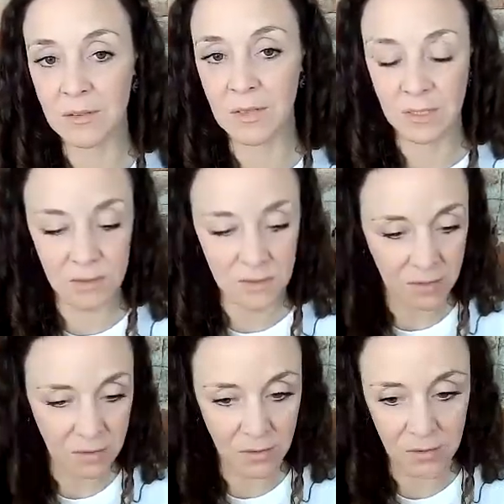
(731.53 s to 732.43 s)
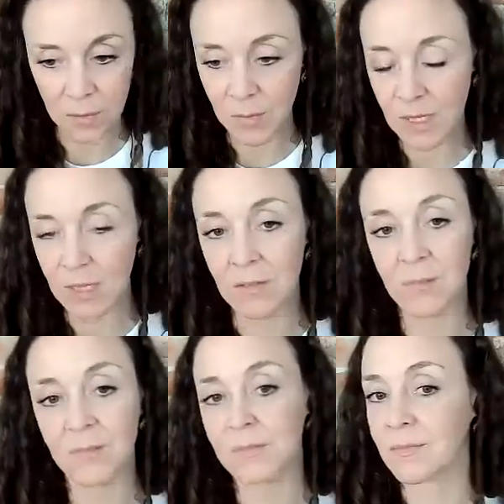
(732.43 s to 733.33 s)
It continued on in my
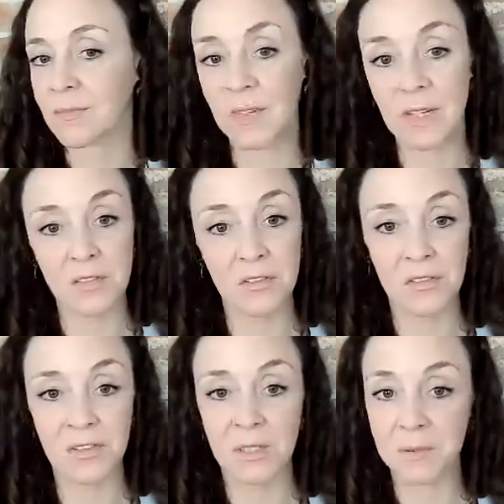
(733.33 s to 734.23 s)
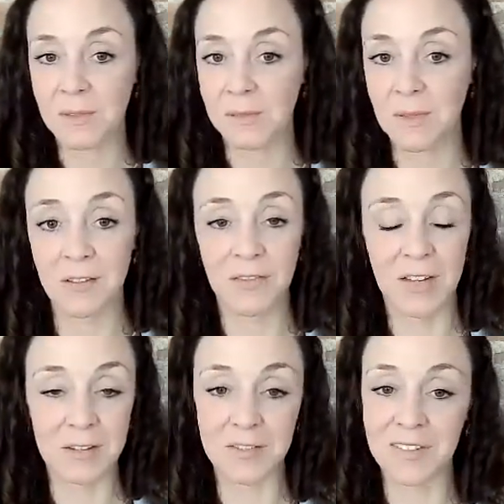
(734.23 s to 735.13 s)
relationships, my
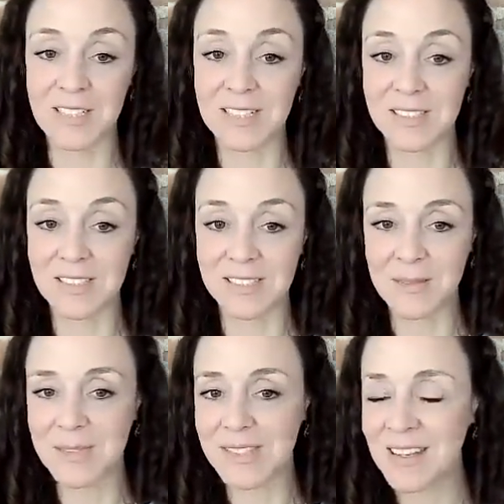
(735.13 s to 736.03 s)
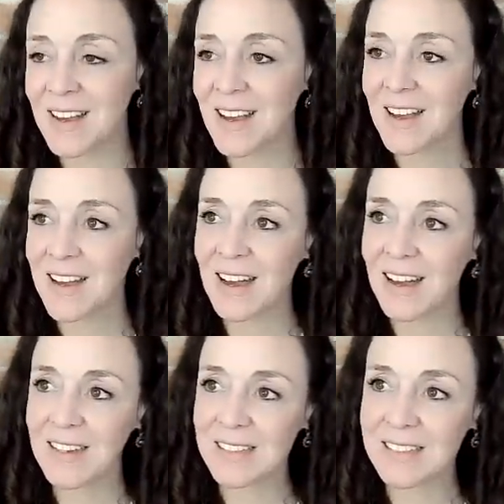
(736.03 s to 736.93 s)
failed relationships.
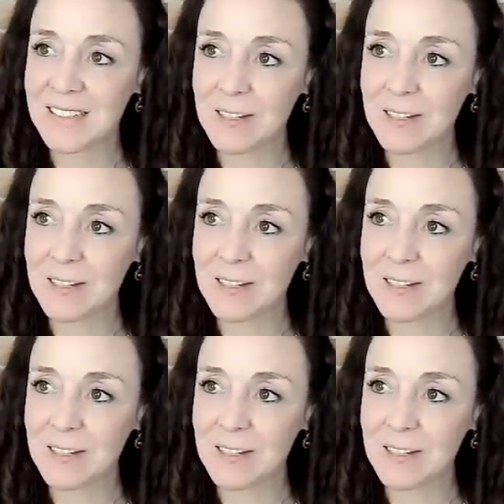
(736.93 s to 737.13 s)
And